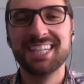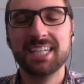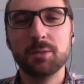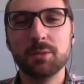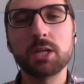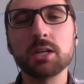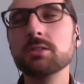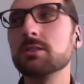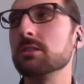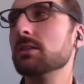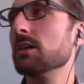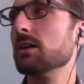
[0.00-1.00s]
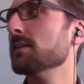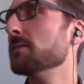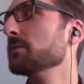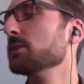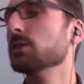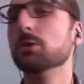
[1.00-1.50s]
Because
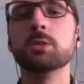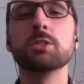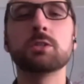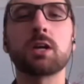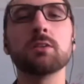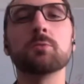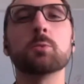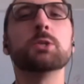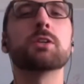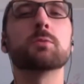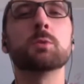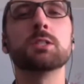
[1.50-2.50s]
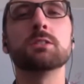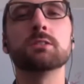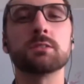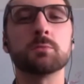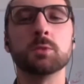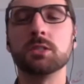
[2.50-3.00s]
when
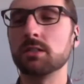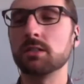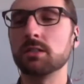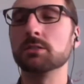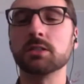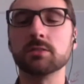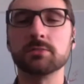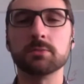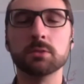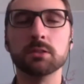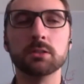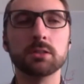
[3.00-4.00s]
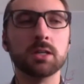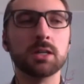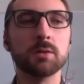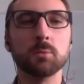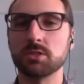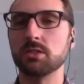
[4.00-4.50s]
you're there looking
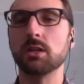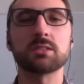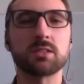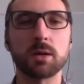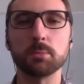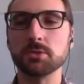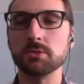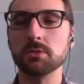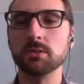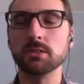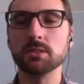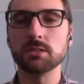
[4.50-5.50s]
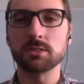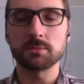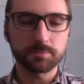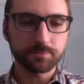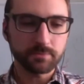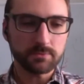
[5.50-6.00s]
for what the next opportunity is,
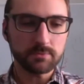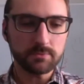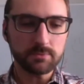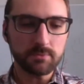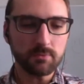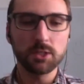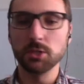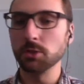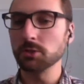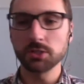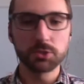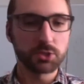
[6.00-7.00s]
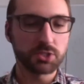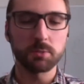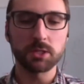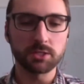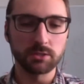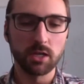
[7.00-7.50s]
so you're just
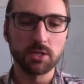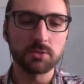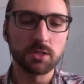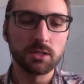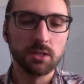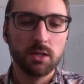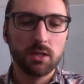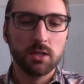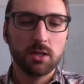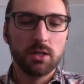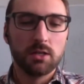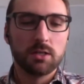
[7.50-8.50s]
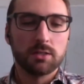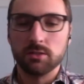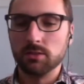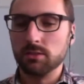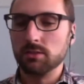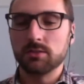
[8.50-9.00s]
about to graduate, there
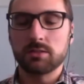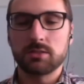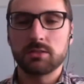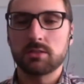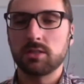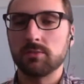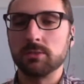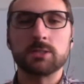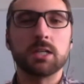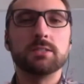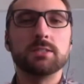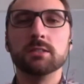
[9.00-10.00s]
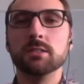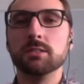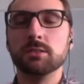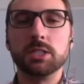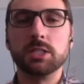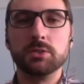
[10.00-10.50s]
are several criteria you
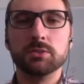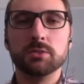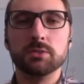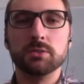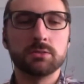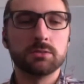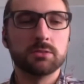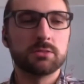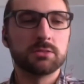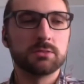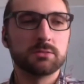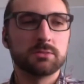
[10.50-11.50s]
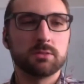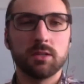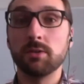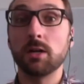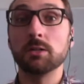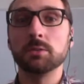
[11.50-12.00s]
can use to
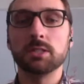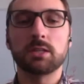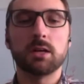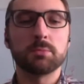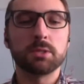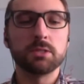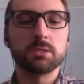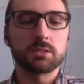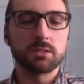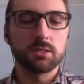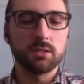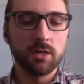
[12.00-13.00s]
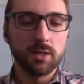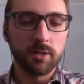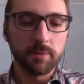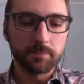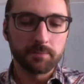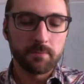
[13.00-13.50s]
evaluate companies.
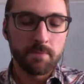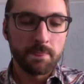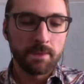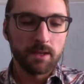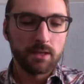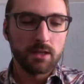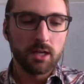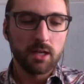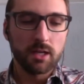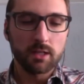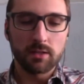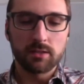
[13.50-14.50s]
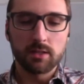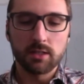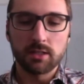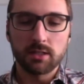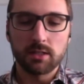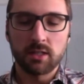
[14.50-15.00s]
And I
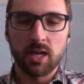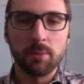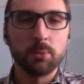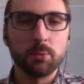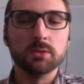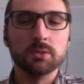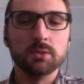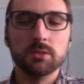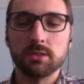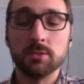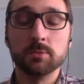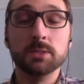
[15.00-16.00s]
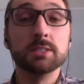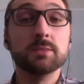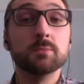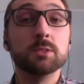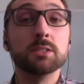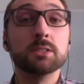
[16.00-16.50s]
think a couple that are
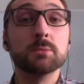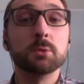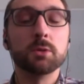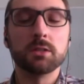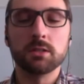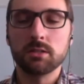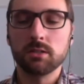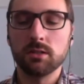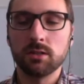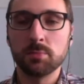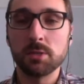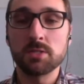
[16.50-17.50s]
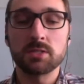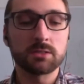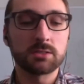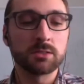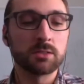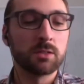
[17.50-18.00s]
really, really important.
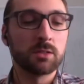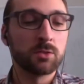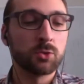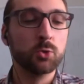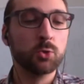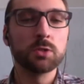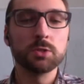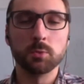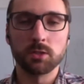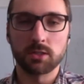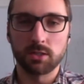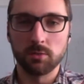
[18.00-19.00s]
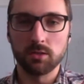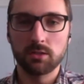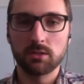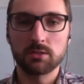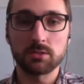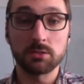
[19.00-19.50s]
Who are you working with?
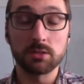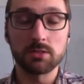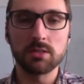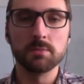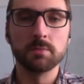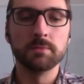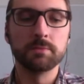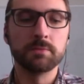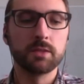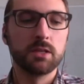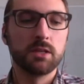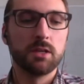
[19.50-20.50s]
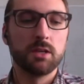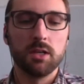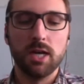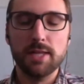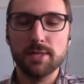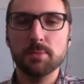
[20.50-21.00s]
So the team,
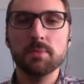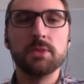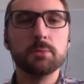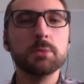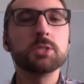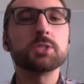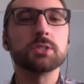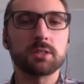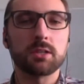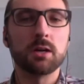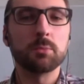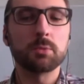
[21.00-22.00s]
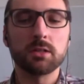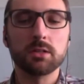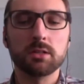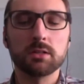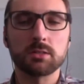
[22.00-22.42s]
and then the mission of the company. So